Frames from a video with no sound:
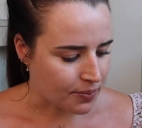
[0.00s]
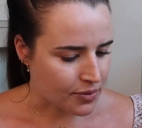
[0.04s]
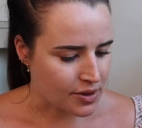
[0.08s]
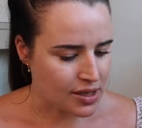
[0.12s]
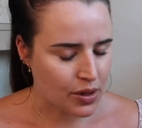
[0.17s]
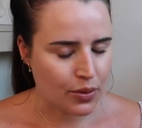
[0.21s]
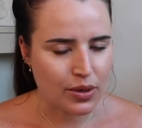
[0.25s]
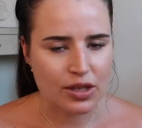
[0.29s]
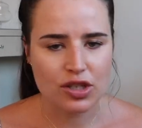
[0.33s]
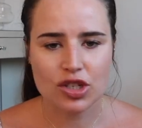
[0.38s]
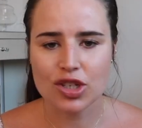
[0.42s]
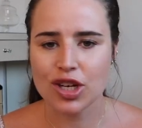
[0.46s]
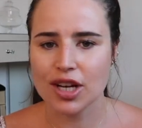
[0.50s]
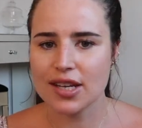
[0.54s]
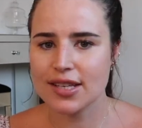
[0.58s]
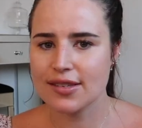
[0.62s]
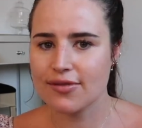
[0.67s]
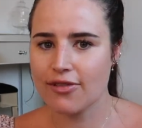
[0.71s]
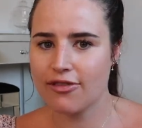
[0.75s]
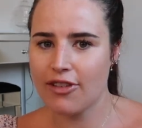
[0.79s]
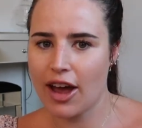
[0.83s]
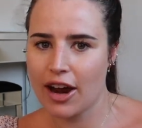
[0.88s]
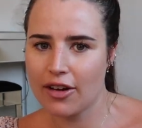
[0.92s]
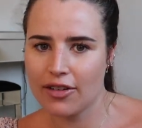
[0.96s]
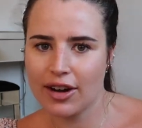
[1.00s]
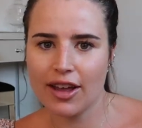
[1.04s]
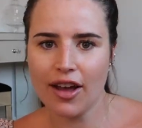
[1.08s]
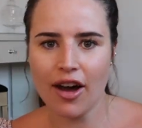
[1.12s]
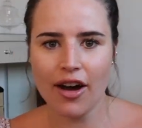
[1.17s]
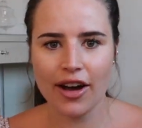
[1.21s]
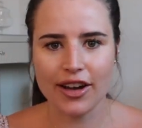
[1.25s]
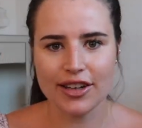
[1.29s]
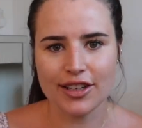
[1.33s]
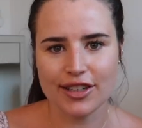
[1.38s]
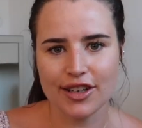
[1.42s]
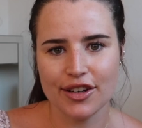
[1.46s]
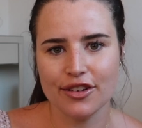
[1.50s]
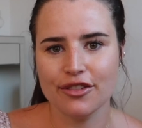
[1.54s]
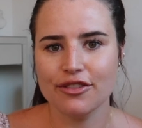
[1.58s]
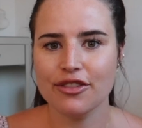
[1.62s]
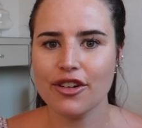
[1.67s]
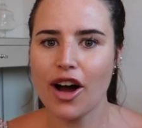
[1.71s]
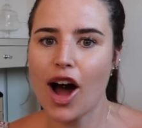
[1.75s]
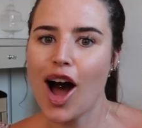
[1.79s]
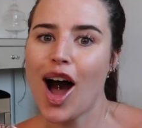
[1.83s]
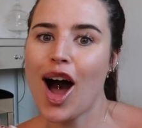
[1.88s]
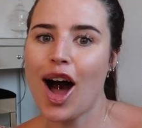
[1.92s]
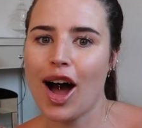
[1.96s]
So it's just very kind
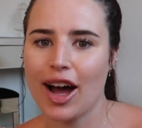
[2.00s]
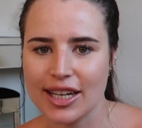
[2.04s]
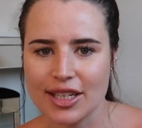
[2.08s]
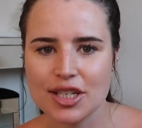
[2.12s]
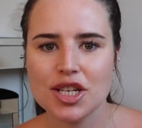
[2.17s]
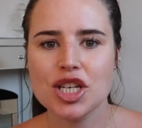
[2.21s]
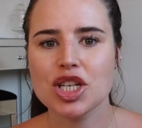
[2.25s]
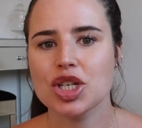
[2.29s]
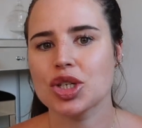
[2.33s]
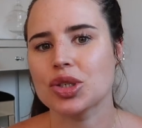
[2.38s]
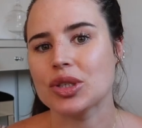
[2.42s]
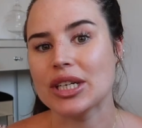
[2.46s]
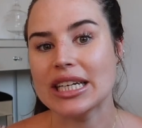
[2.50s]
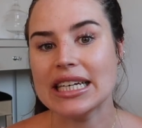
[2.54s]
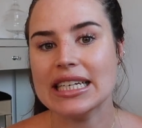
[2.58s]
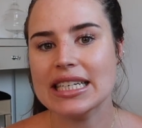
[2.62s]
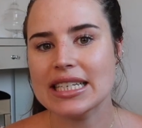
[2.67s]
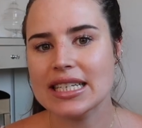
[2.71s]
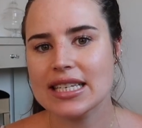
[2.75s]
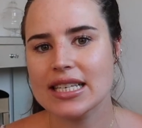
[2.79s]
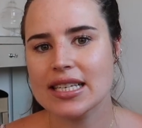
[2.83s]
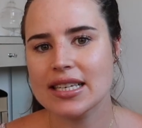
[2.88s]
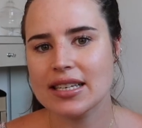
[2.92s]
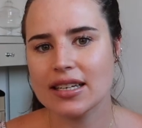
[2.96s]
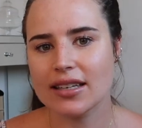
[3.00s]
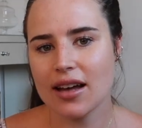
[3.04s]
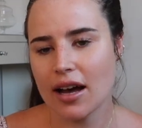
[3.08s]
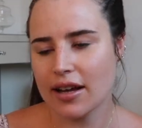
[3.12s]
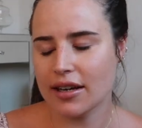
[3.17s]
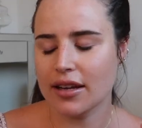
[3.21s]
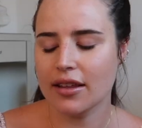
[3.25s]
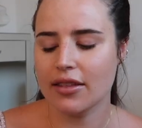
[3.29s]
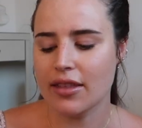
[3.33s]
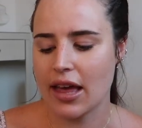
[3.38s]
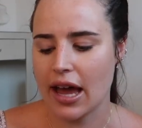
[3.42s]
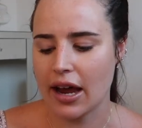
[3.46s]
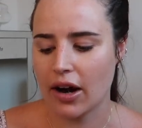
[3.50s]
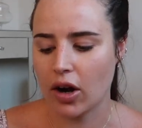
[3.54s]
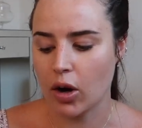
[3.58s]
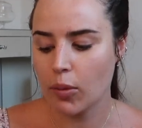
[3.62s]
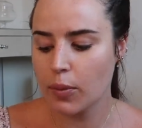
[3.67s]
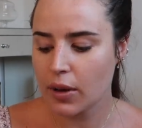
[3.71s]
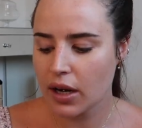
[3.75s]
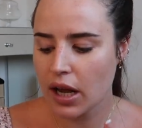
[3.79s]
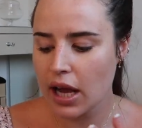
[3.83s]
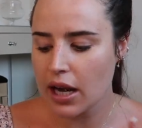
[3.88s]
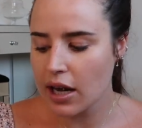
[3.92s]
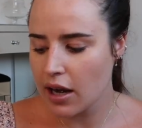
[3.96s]
of high street kind of there.
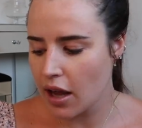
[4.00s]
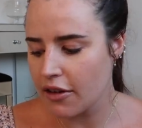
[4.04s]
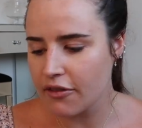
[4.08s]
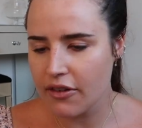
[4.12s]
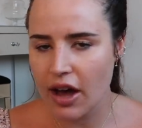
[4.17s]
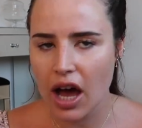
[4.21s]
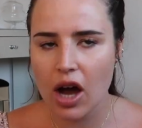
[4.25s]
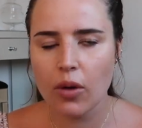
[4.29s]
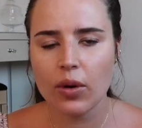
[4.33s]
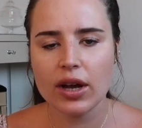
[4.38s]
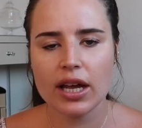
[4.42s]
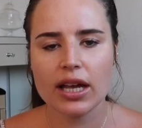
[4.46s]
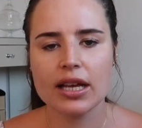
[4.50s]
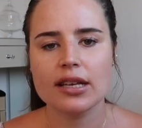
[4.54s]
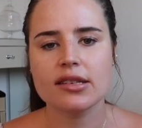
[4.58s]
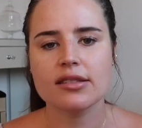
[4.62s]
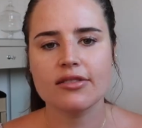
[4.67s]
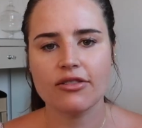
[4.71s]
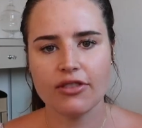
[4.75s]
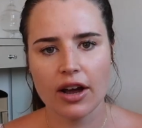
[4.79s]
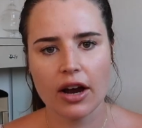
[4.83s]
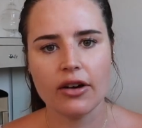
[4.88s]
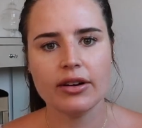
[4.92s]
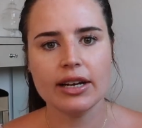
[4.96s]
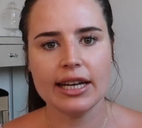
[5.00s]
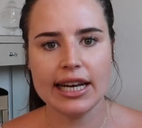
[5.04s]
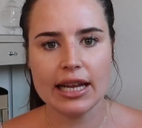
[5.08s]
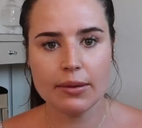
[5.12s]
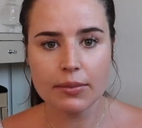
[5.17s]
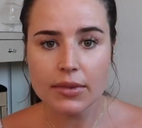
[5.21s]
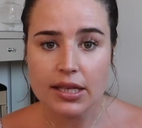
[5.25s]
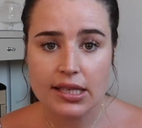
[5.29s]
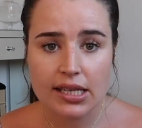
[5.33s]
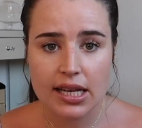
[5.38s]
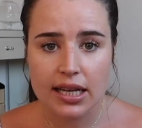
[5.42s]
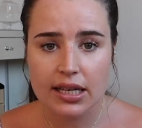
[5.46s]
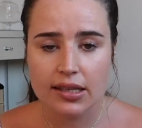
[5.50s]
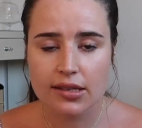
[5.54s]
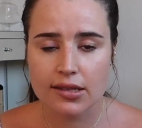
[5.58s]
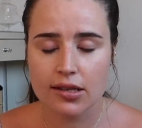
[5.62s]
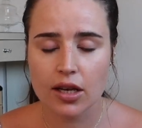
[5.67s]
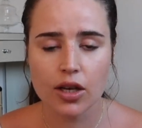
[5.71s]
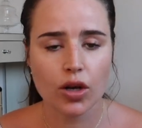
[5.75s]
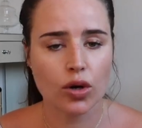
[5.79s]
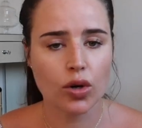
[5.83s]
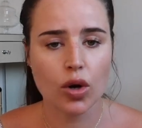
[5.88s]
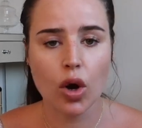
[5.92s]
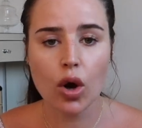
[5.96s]
But I love how it is fairly limited, so
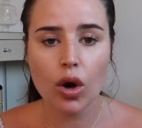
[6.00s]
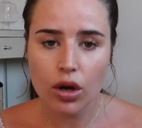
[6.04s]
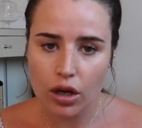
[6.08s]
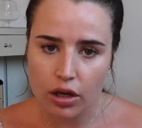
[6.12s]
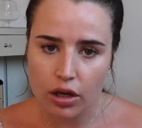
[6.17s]
you're not